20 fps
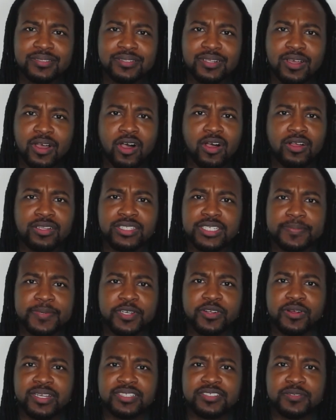All
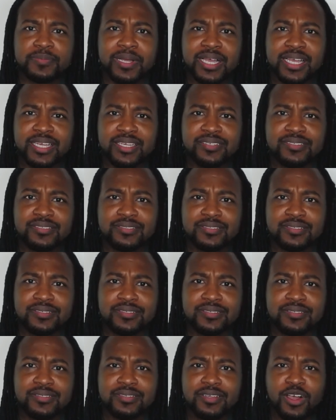Democrats are biased.
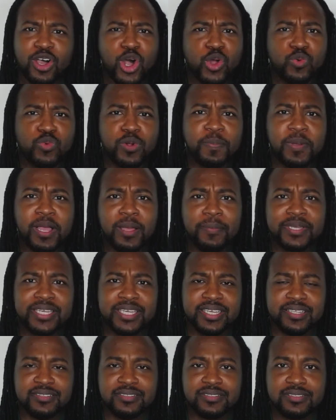All
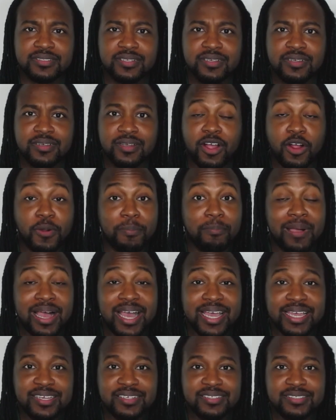Republicans are
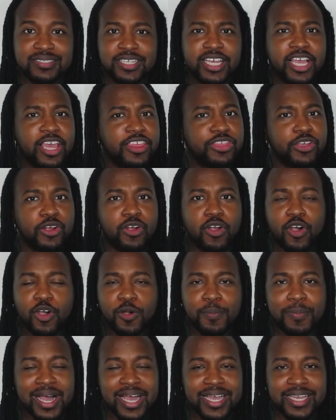biased. They're all
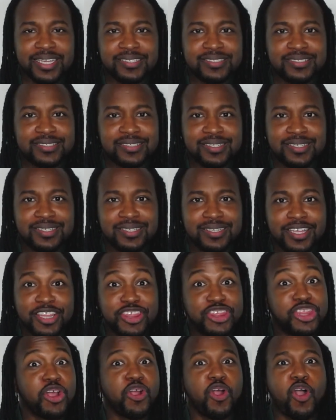biased.
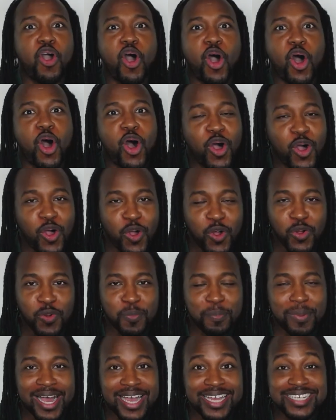They're all
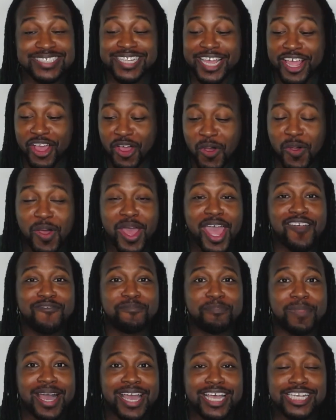biased. They all have
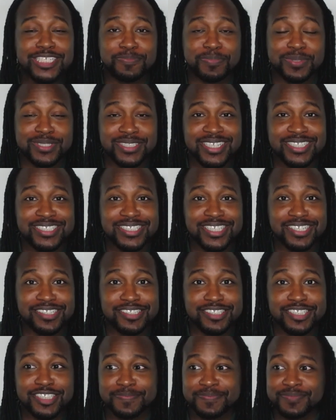biased
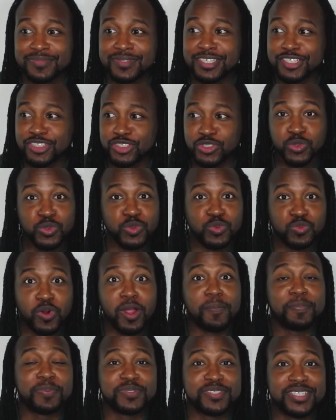positions to
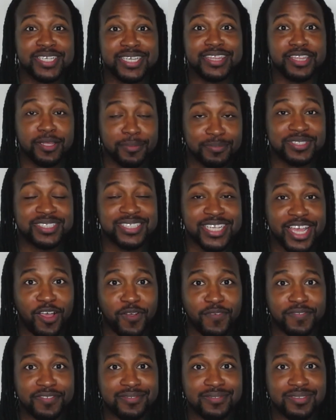represent
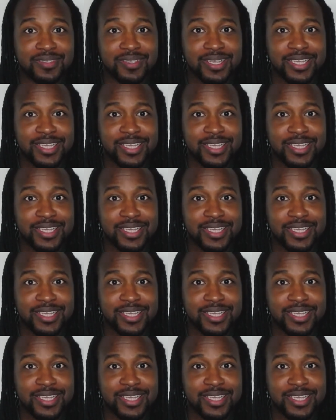themselves.